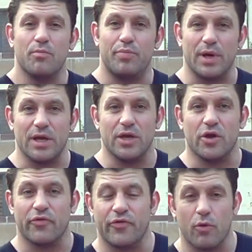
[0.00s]
But
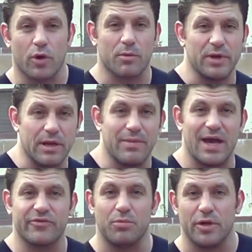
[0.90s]
footwork, playing
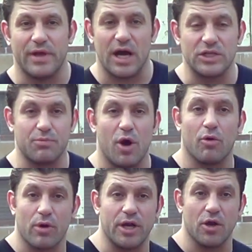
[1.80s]
basketball,
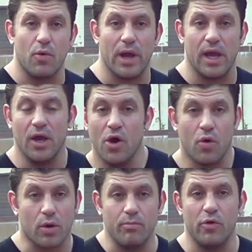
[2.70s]
dodgeball, running away,
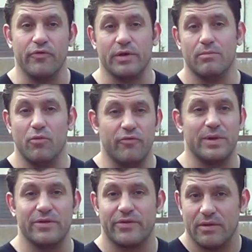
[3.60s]
or moving.
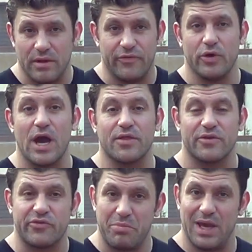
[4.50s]
Movement, if you got
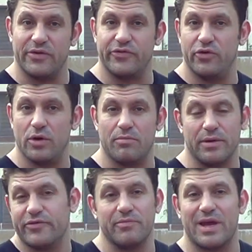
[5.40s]
the space, do it.
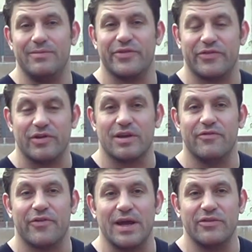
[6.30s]
But sometimes it's in
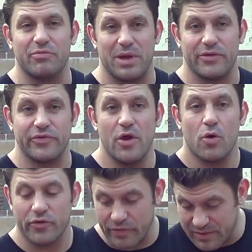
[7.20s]
confined space,
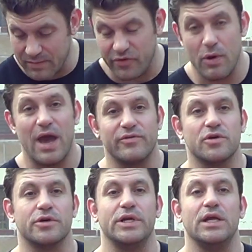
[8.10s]
or sometimes you have a
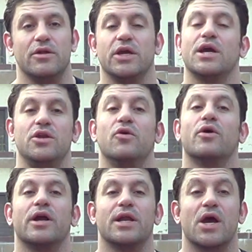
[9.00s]
hurt knee like I do
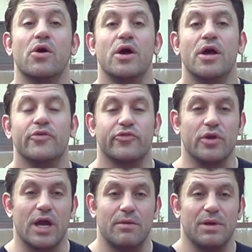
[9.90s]
right now. So
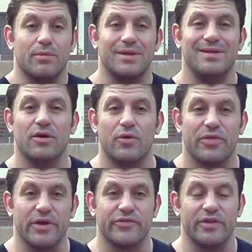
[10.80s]
you got to be able to deal with
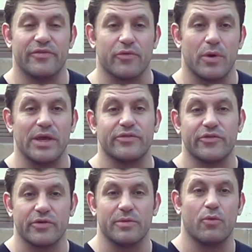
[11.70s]
things in different ways. Now,
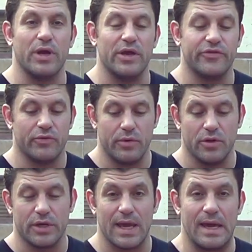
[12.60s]
some of the ways we
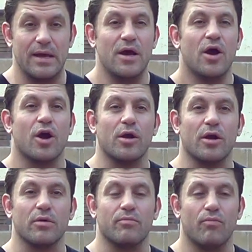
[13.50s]
look at
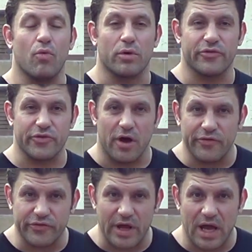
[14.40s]
are more
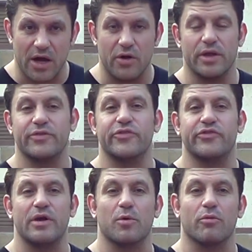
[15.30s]
soft style, like
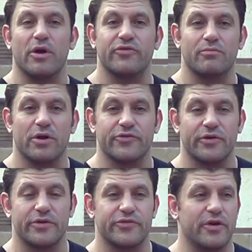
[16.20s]
Systema or Russian martial
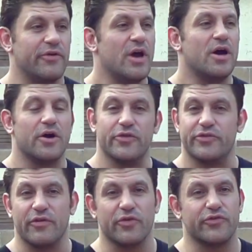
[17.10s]
arts stuff. Other
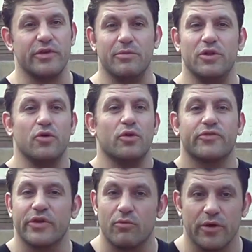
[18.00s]
stuff you'll see me do
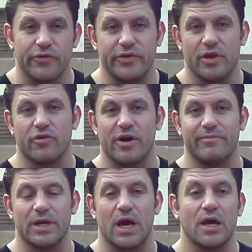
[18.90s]
looks like what you'll see in Krav
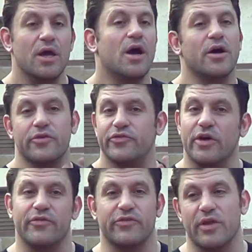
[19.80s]
Maga. Other
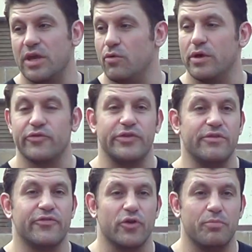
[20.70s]
stuff is like what you'll see in
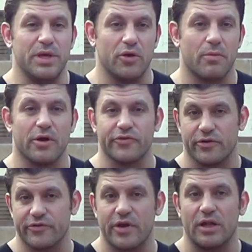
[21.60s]
Filipino martial
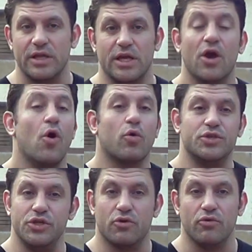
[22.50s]
arts, Kali, or
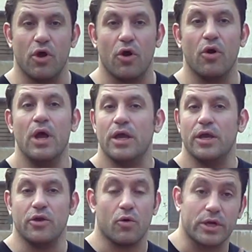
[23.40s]
Jeet Kune Do,
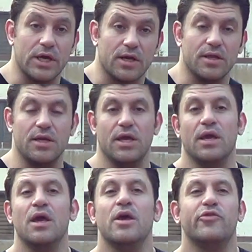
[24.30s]
or kicking the knee.
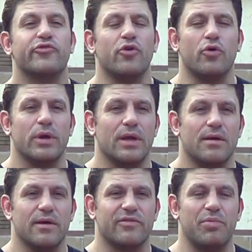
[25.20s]
So
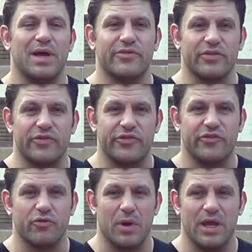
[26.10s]
it depends on the
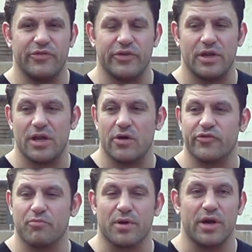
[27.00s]
situation and how
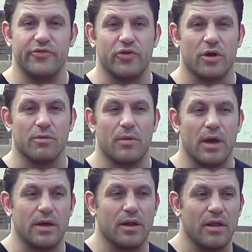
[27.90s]
surprised you are.
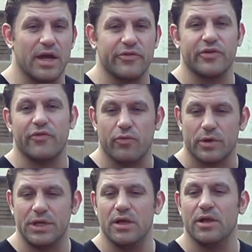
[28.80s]
And a lot of stuff
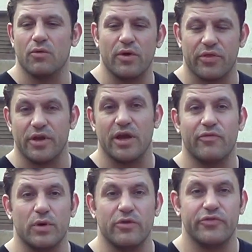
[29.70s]
we're dealing with the
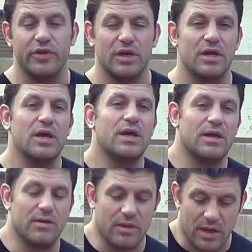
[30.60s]
knife when you see it,
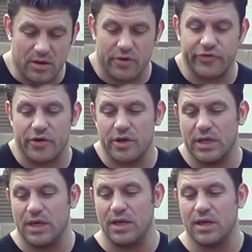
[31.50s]
and then I'll
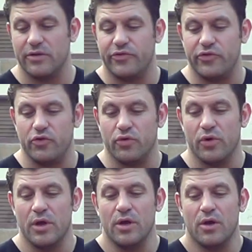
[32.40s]
start getting into,
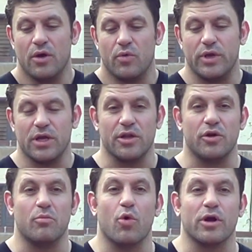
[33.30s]
when you get a
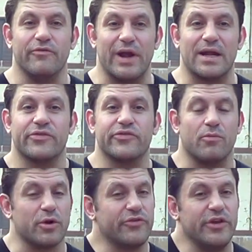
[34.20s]
little more advanced,
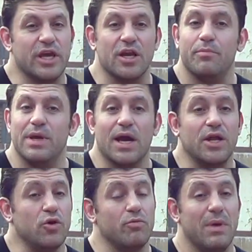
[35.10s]
someone sneaking up
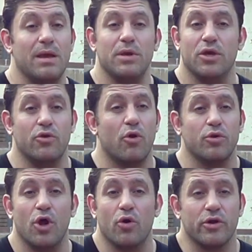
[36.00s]
behind you, and maybe you
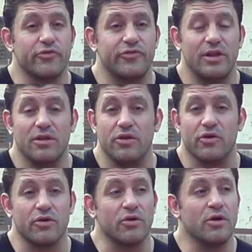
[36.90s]
don't know
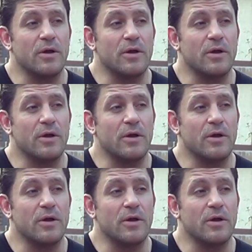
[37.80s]
you're